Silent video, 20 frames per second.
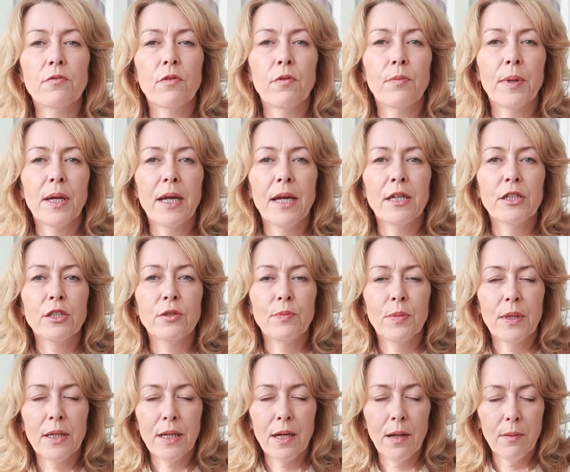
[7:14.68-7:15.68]
from a
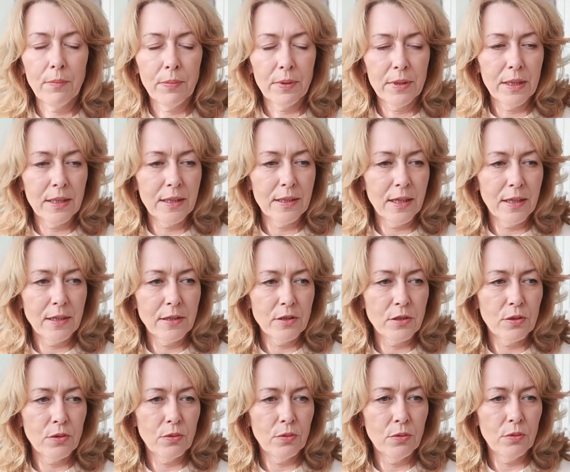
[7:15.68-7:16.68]
cashmere company. They
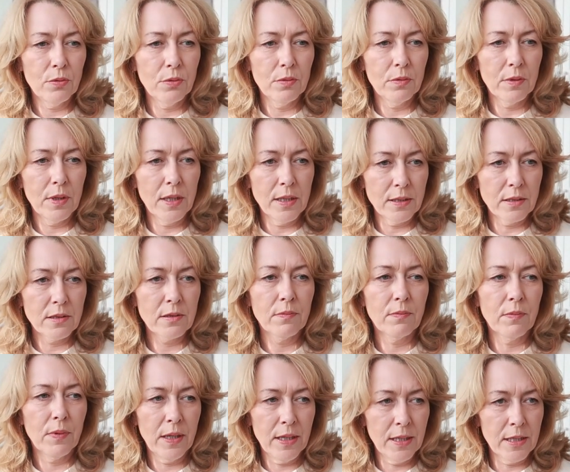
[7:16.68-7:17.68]
do, it's
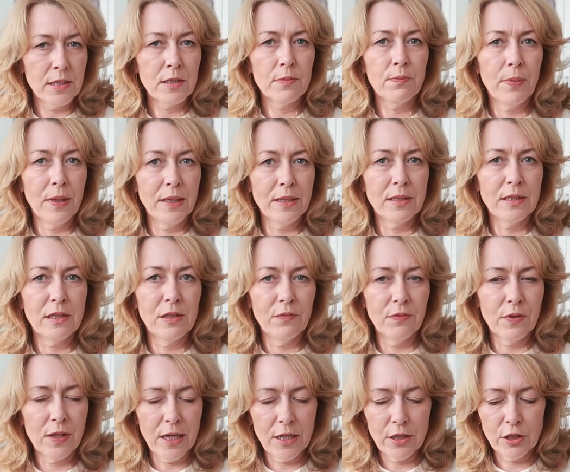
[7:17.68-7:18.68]

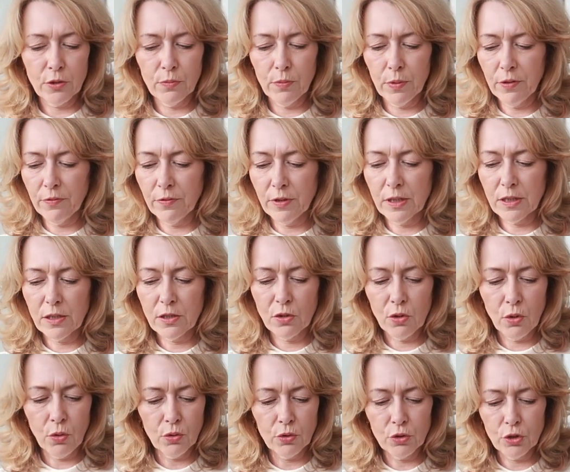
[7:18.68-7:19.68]
expensive cashmere. It's
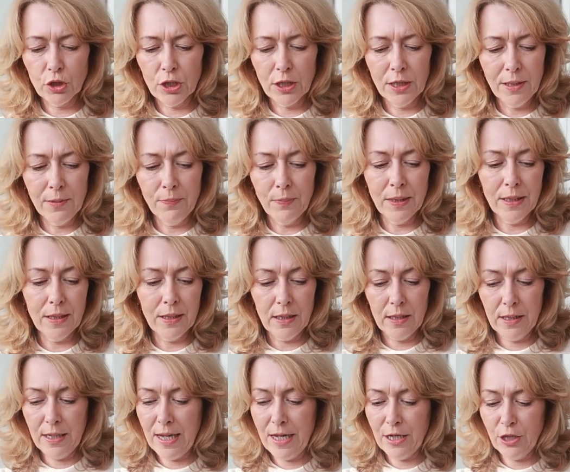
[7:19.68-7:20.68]
not cheap
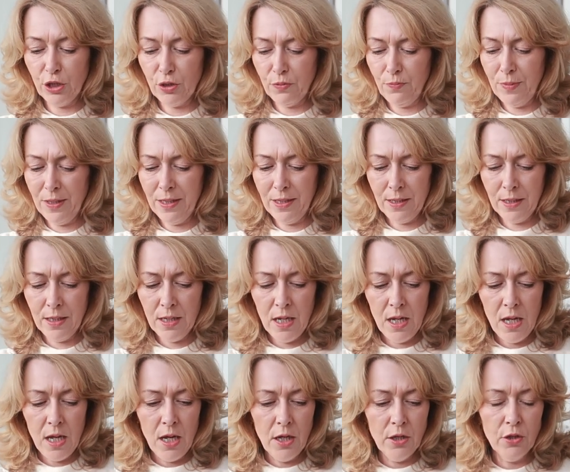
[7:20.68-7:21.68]
cashmere.
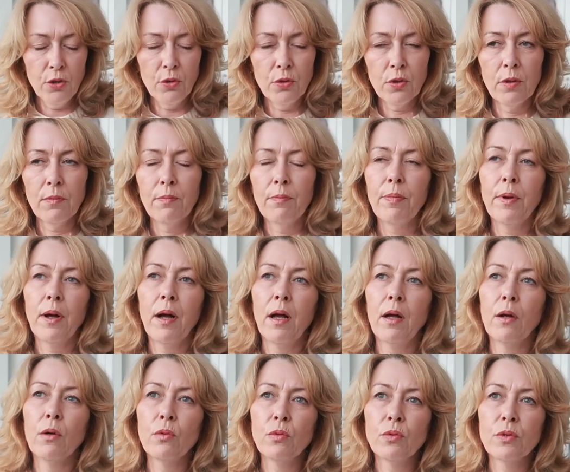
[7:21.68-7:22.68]
You can buy
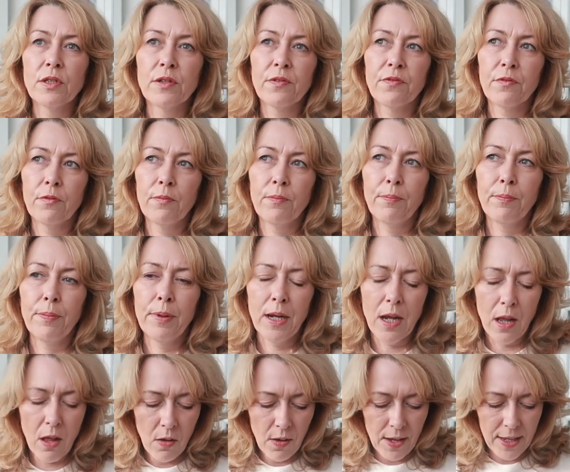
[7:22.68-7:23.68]
all different
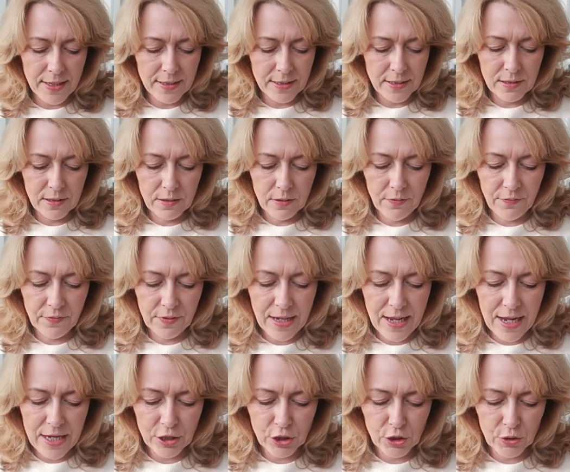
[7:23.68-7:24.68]
plies of
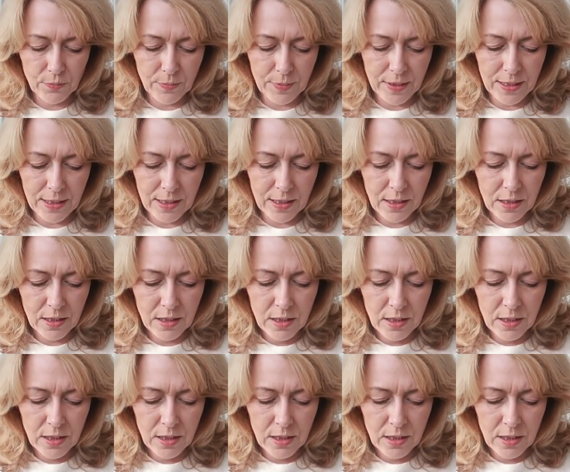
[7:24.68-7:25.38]
cashmere.